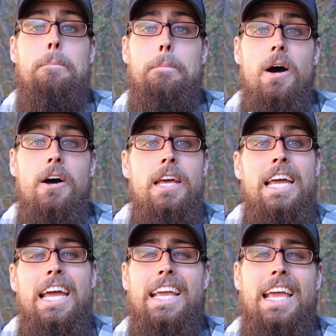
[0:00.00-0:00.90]
but
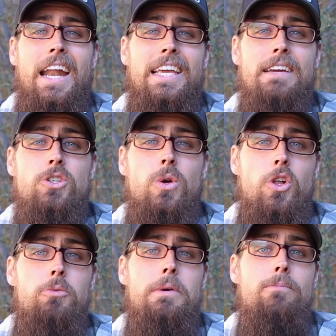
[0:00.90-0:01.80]
it kind of gives you a
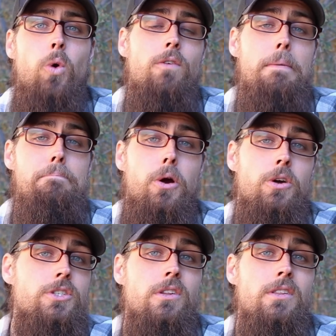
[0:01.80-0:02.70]
little bit more of a
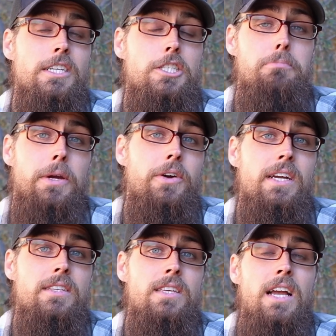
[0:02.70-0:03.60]
personal
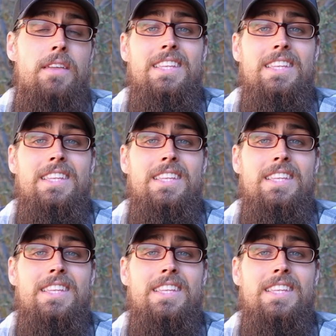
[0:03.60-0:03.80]
experience